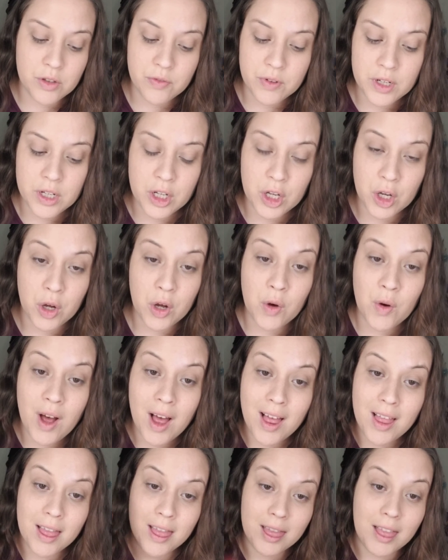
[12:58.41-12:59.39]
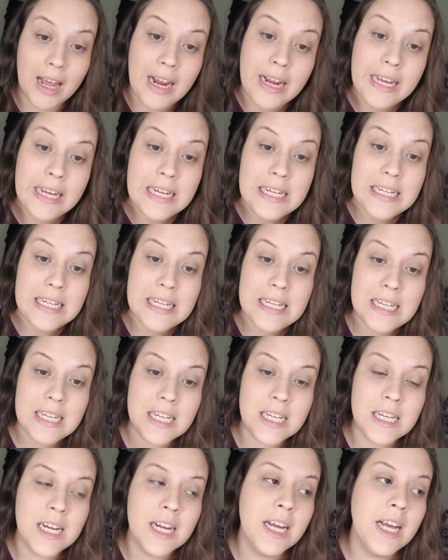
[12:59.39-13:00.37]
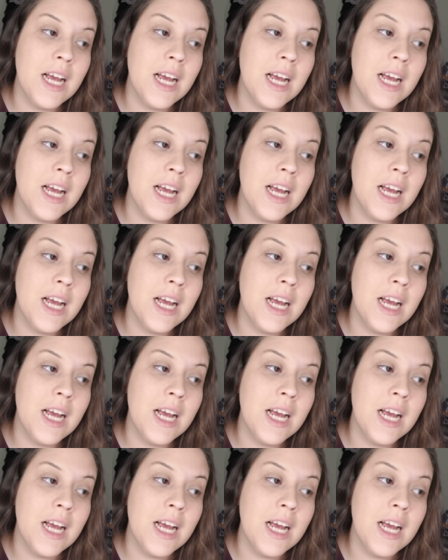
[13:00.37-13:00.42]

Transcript: video, like it,